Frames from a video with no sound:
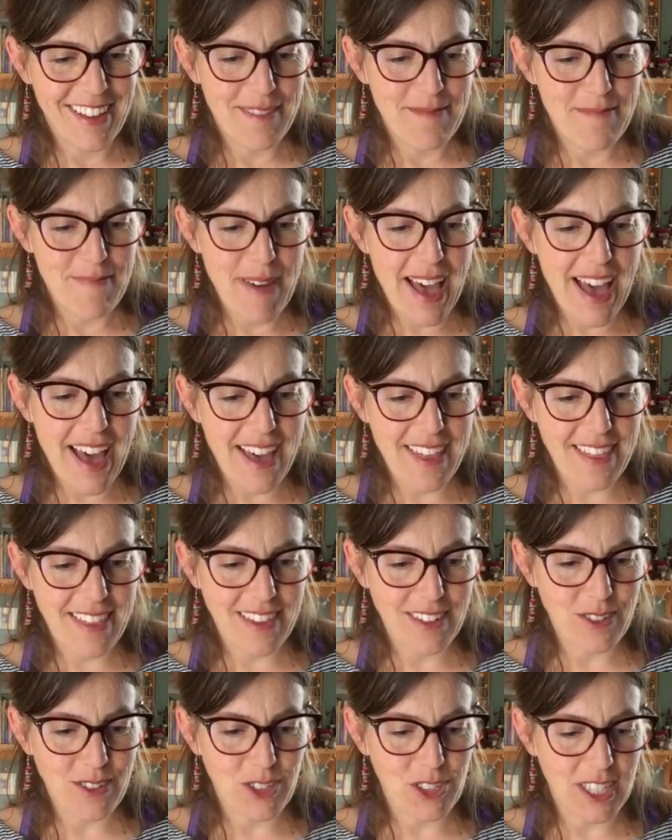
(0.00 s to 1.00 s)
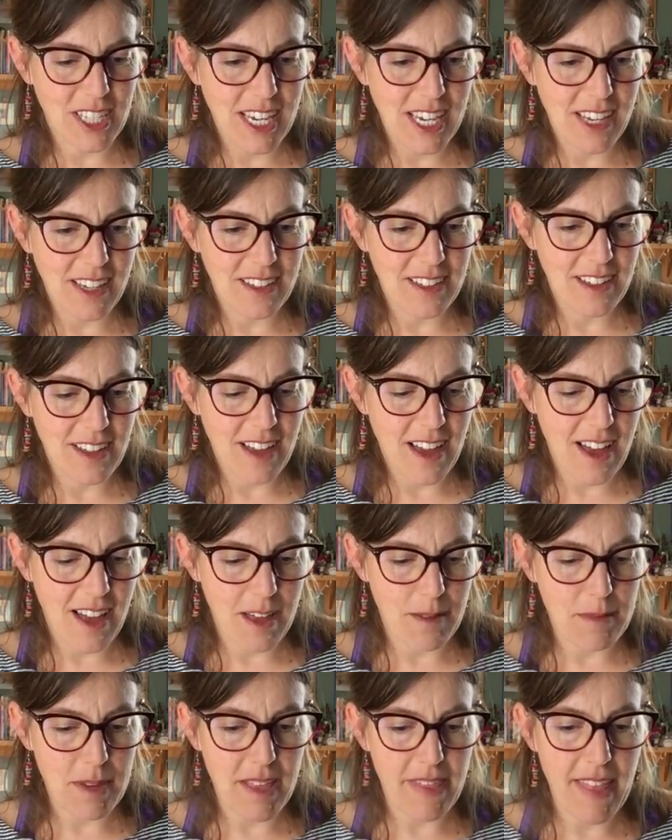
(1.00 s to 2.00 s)
bath usually,
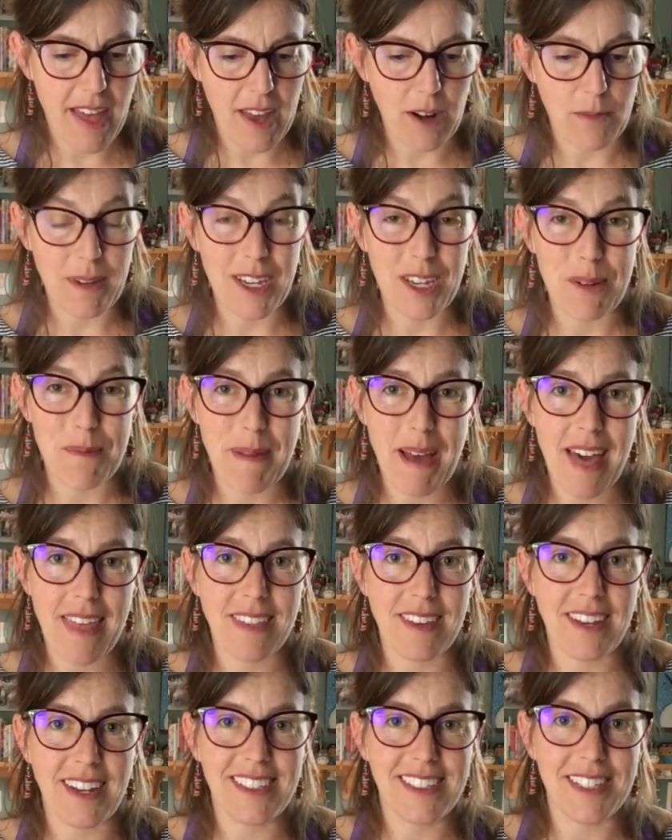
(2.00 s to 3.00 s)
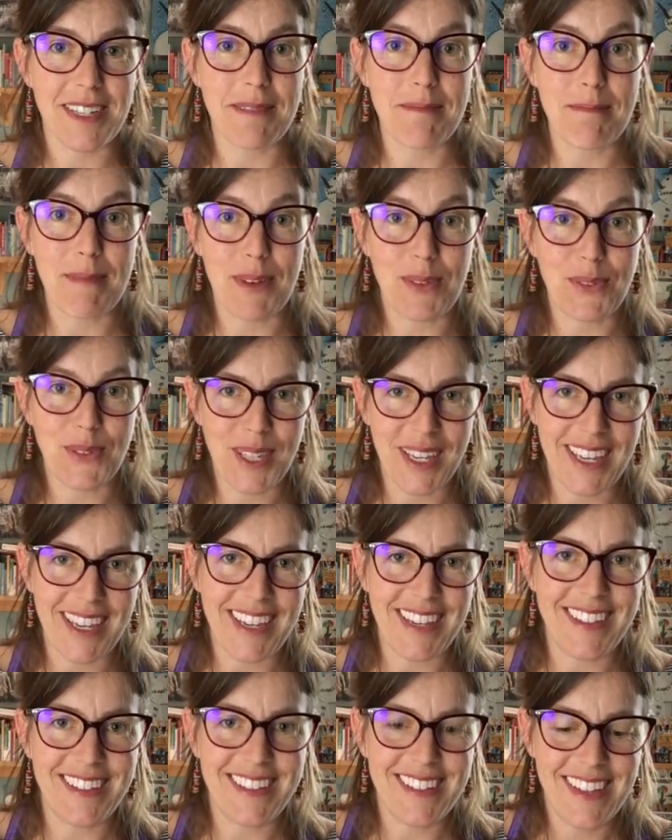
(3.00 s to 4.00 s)
and that'll make your bath nice and
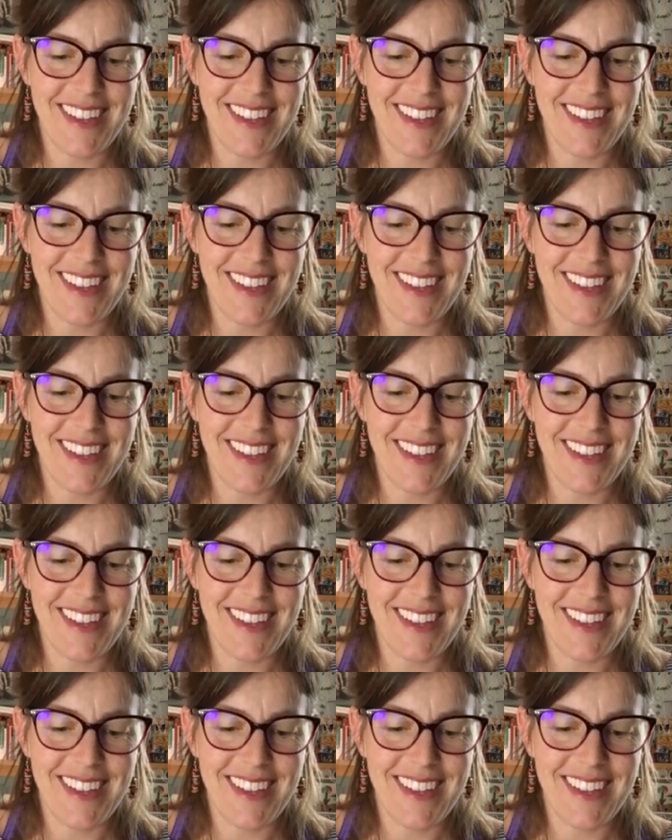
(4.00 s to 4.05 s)
milky.